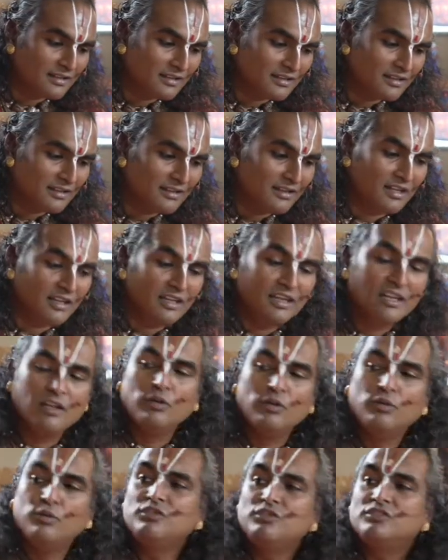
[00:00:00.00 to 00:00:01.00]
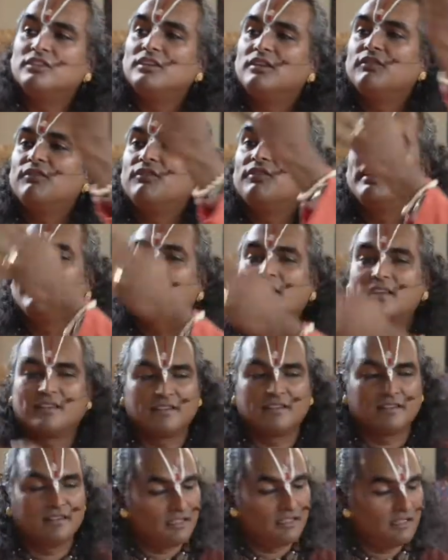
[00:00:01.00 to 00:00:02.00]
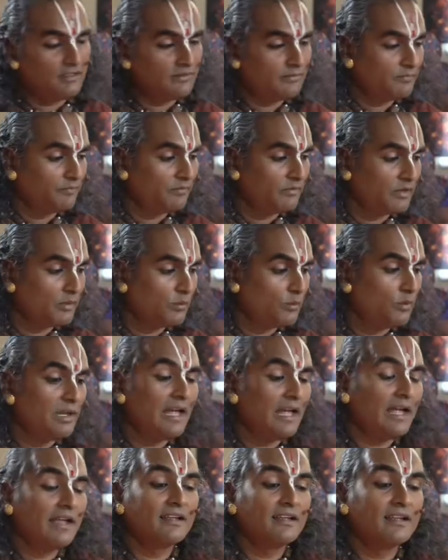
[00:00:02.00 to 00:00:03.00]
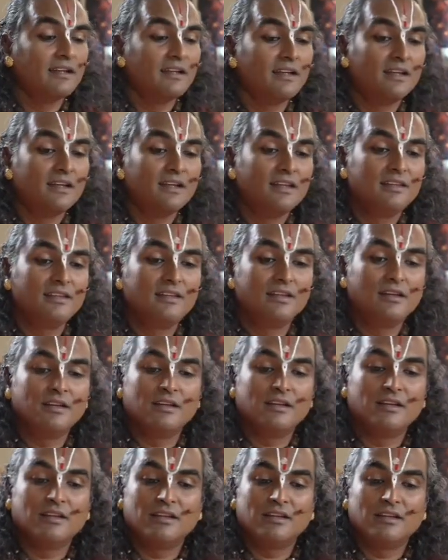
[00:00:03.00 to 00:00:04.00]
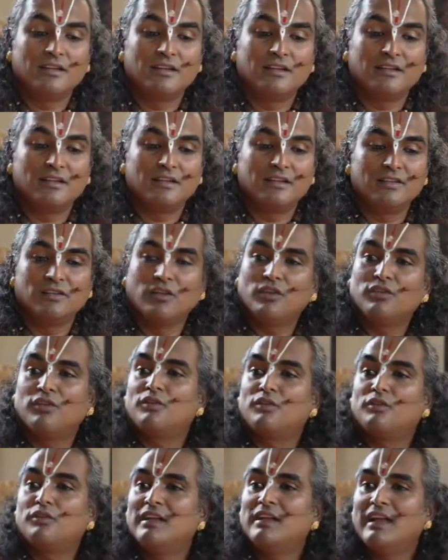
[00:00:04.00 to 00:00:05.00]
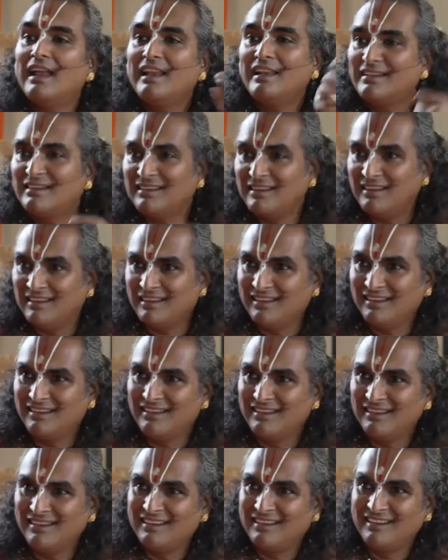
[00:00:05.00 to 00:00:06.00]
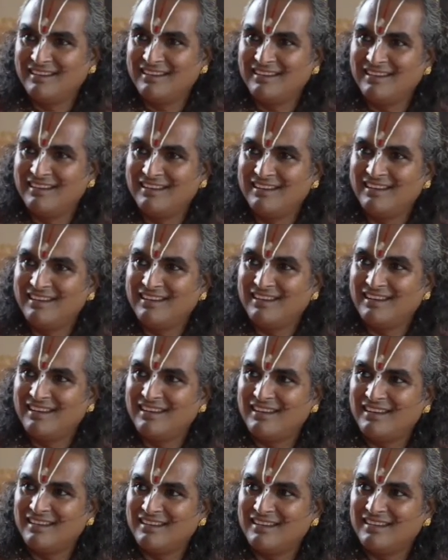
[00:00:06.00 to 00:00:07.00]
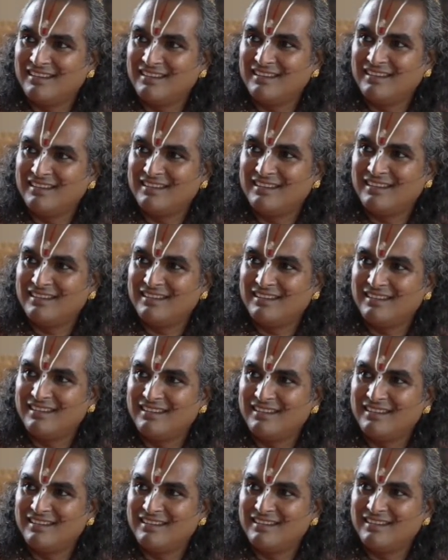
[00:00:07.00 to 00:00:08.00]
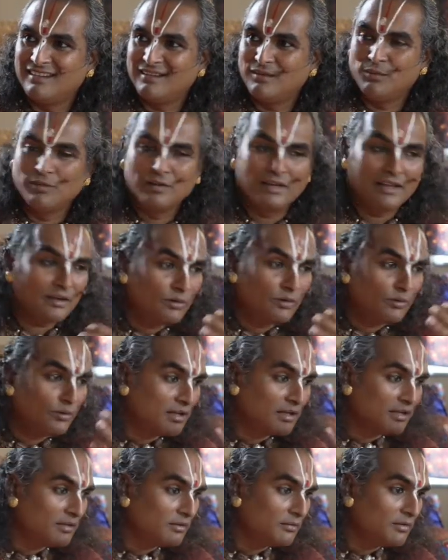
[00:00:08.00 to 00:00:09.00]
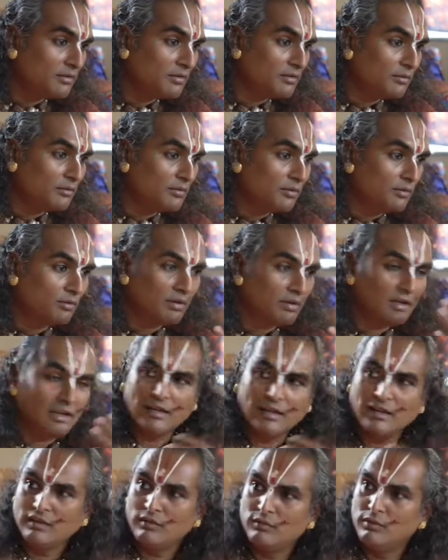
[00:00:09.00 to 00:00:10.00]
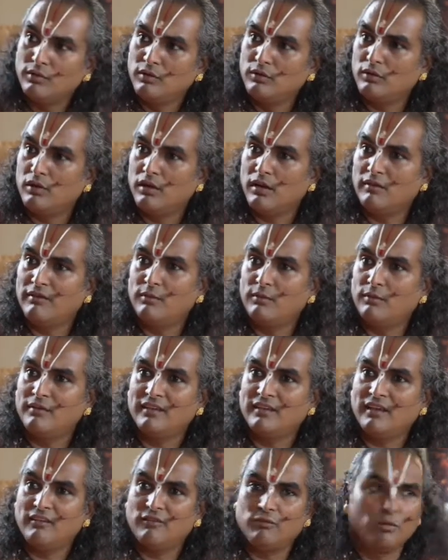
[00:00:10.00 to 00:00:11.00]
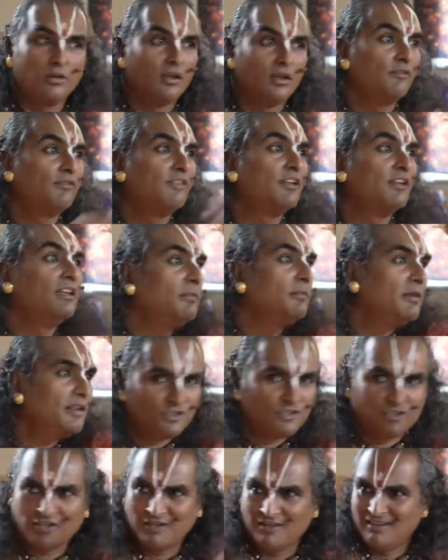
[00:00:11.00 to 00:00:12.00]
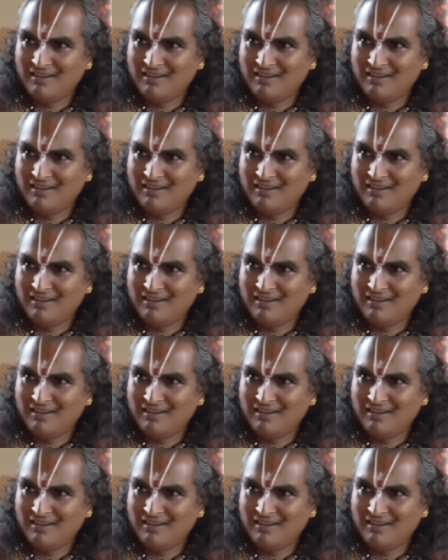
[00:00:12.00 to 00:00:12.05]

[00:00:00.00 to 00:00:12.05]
the illusion of things, you know. We like the, not the reality. You know? We look at the mirror, we don't like it. We don't love ourselves. We love the image